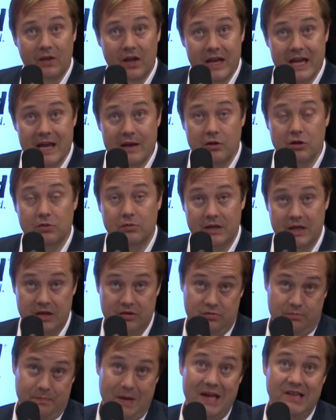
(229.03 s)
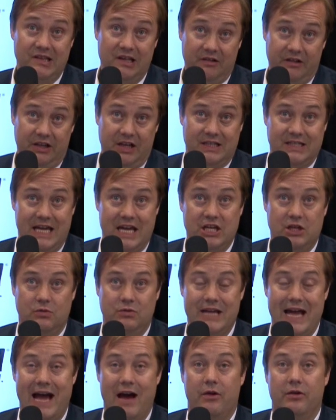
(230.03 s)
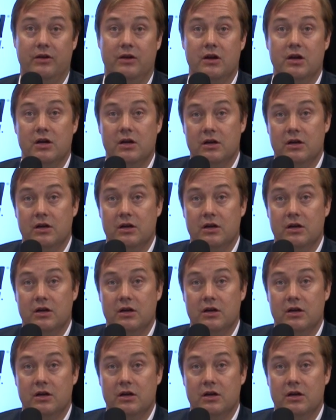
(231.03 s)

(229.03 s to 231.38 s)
It is basically going to take you down